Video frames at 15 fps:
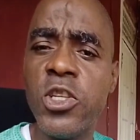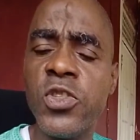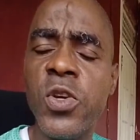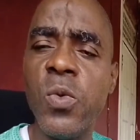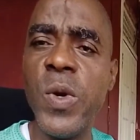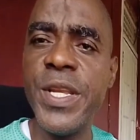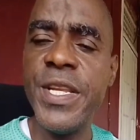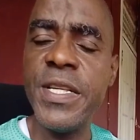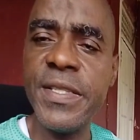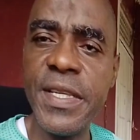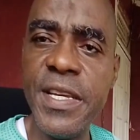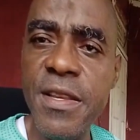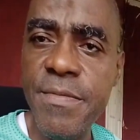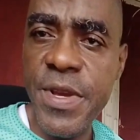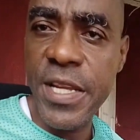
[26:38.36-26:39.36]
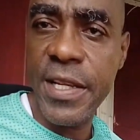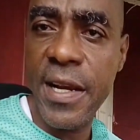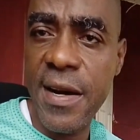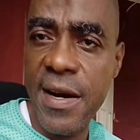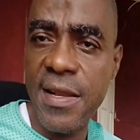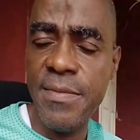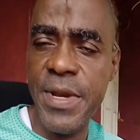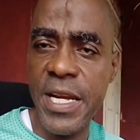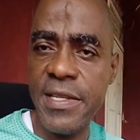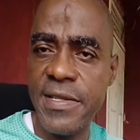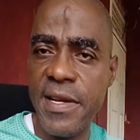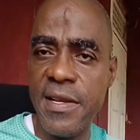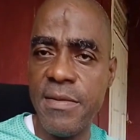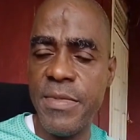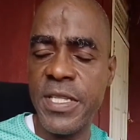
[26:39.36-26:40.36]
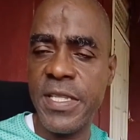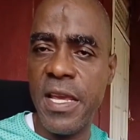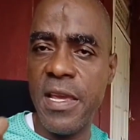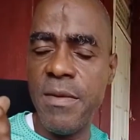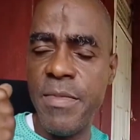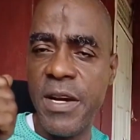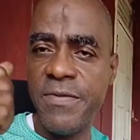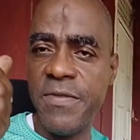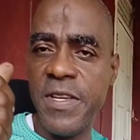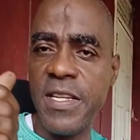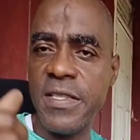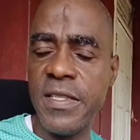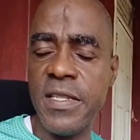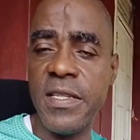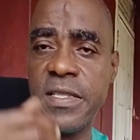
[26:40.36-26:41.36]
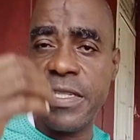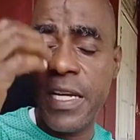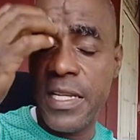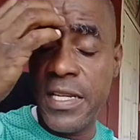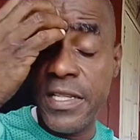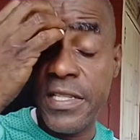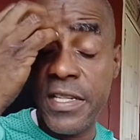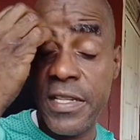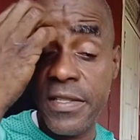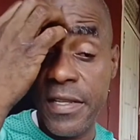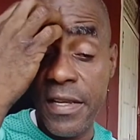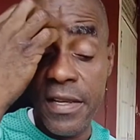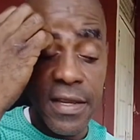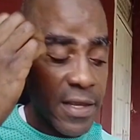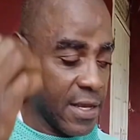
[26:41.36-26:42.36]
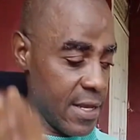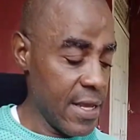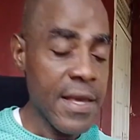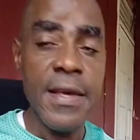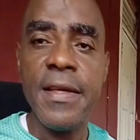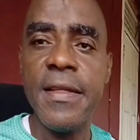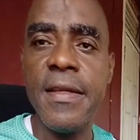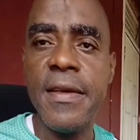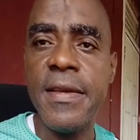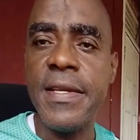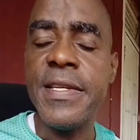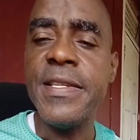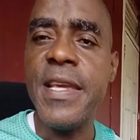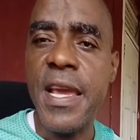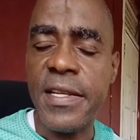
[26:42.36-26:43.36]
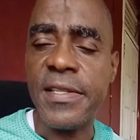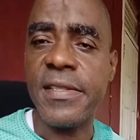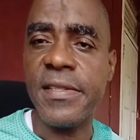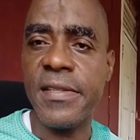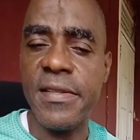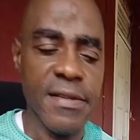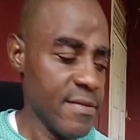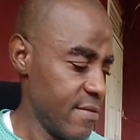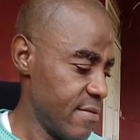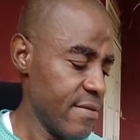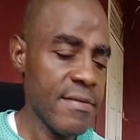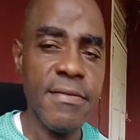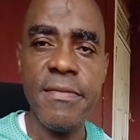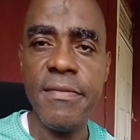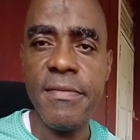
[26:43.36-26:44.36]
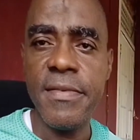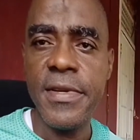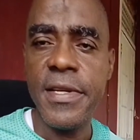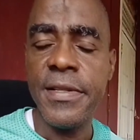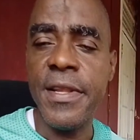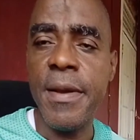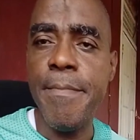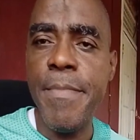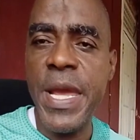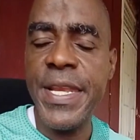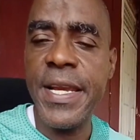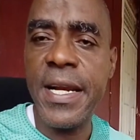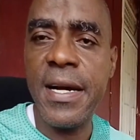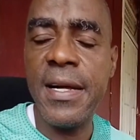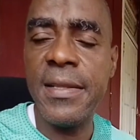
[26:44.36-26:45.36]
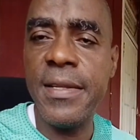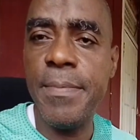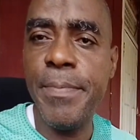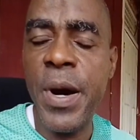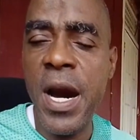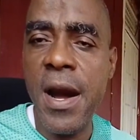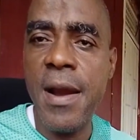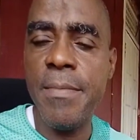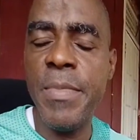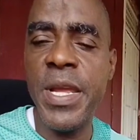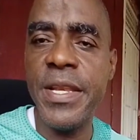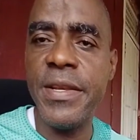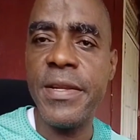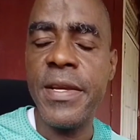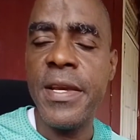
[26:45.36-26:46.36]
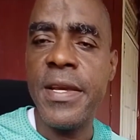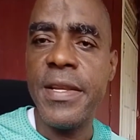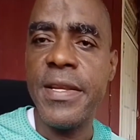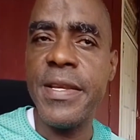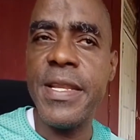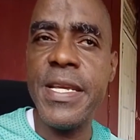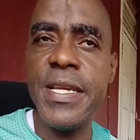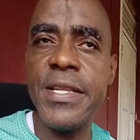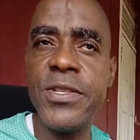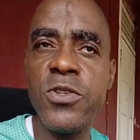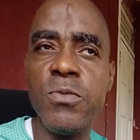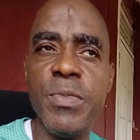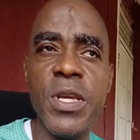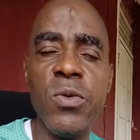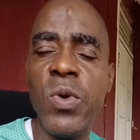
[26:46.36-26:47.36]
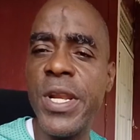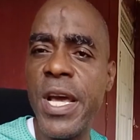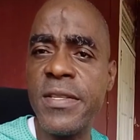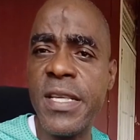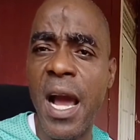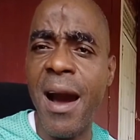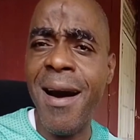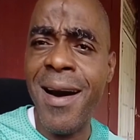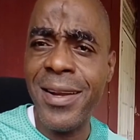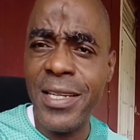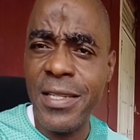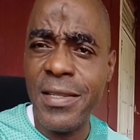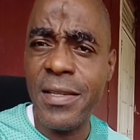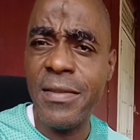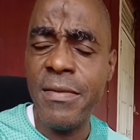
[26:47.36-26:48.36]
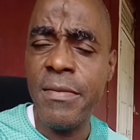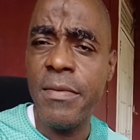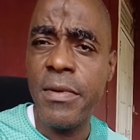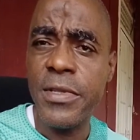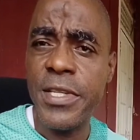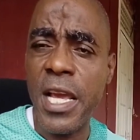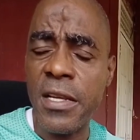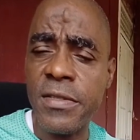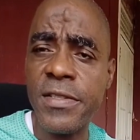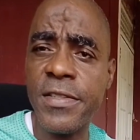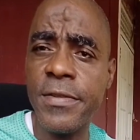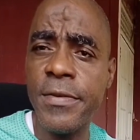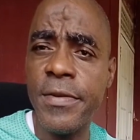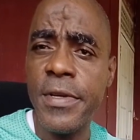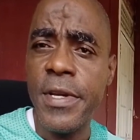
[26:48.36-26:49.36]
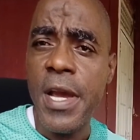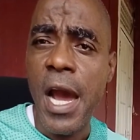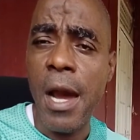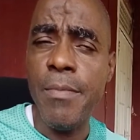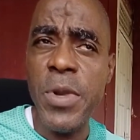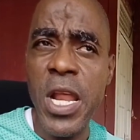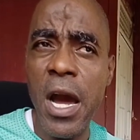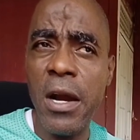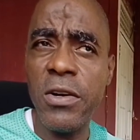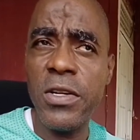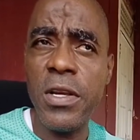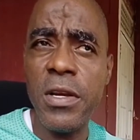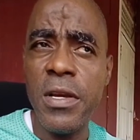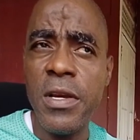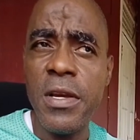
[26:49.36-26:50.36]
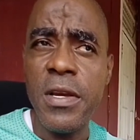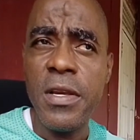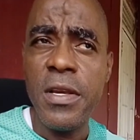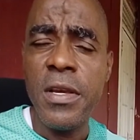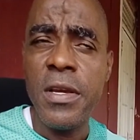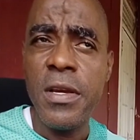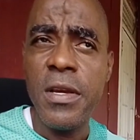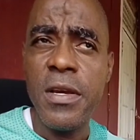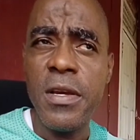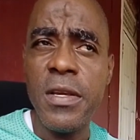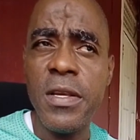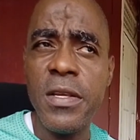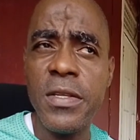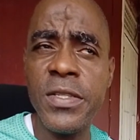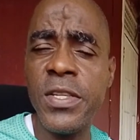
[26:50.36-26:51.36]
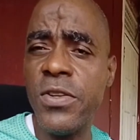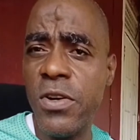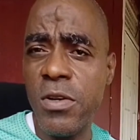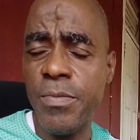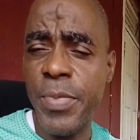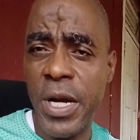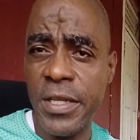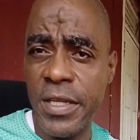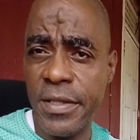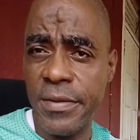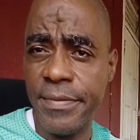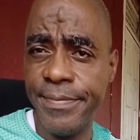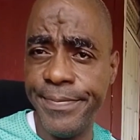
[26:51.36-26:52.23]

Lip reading: So when this inmate call me and tell me say he must face these challenges, yes, the medical department need to be, whether it's audited, yes. I'm not going to sit down on it.